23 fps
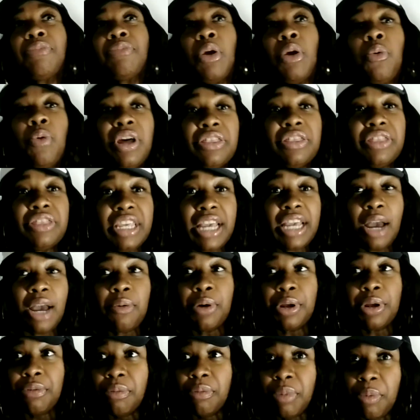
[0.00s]
One thing I
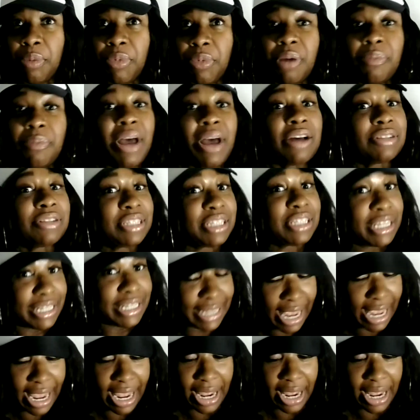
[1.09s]
want to remember about
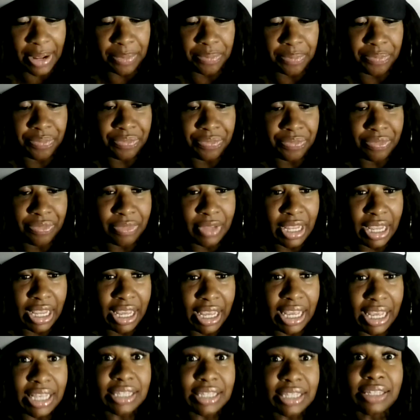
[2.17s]
today
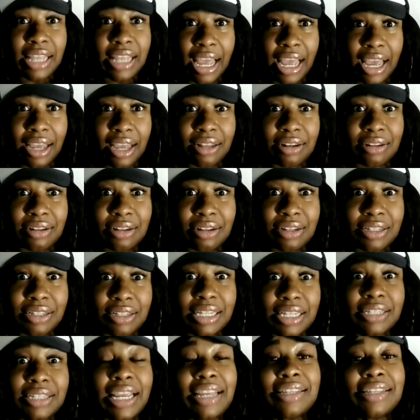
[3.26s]
is that
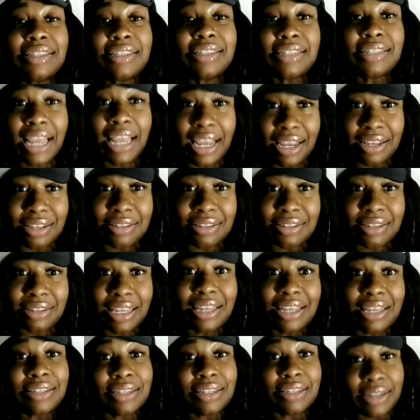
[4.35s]
today stays
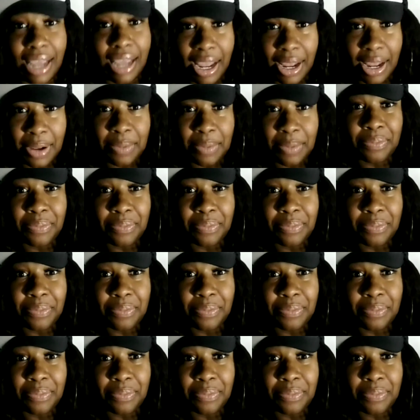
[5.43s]
in today.